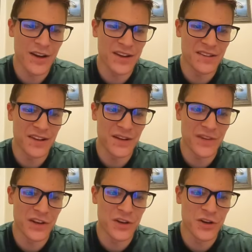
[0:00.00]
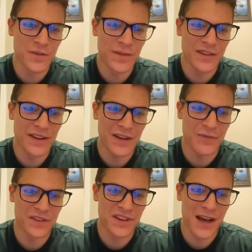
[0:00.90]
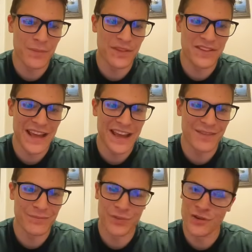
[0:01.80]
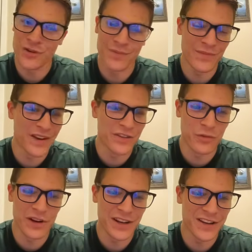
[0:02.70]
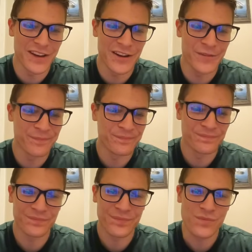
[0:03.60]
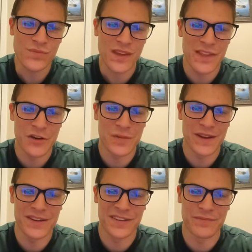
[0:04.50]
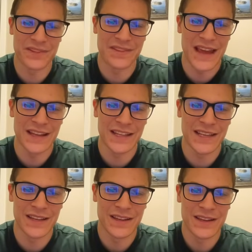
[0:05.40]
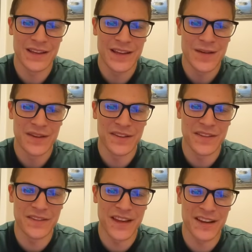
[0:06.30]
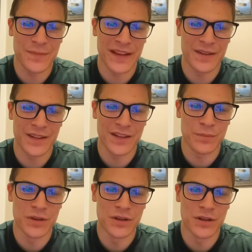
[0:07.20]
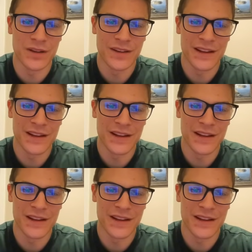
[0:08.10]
Oh, he doesn't know. If he knew, attack from the top, the tank, boom, another 1-hit KO. That would have been just deadly. Instead of the tanks being a little puh.